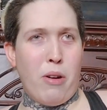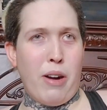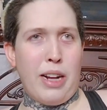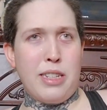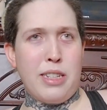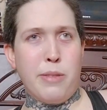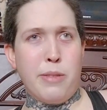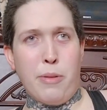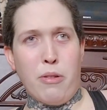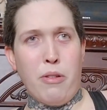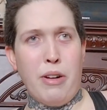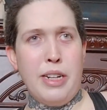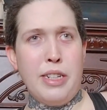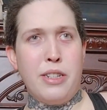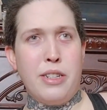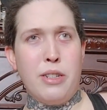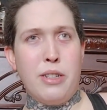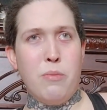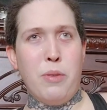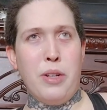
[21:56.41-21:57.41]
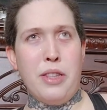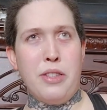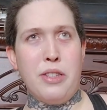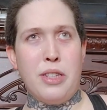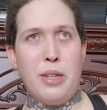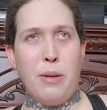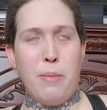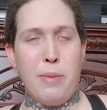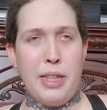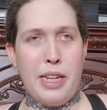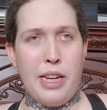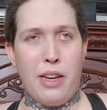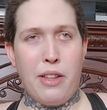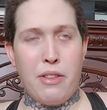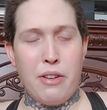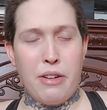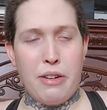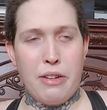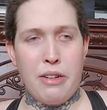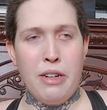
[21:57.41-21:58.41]
exploration with some of the
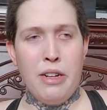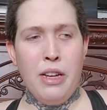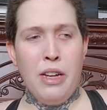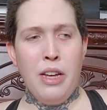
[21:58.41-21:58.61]
other